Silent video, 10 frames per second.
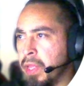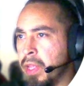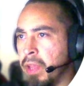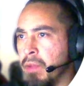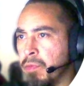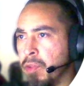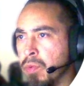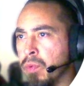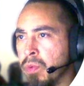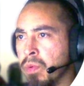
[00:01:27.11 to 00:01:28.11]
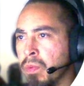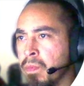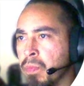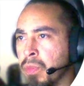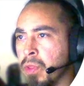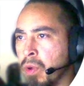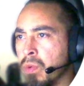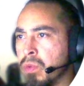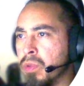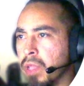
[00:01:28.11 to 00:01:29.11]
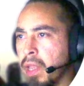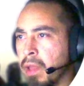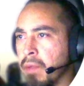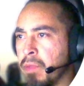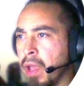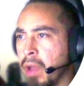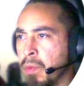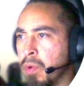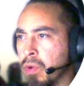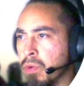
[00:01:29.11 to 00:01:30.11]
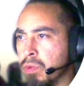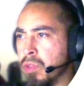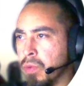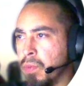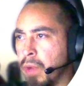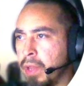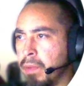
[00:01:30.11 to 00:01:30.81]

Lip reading: If you go to the left, I will go to the right.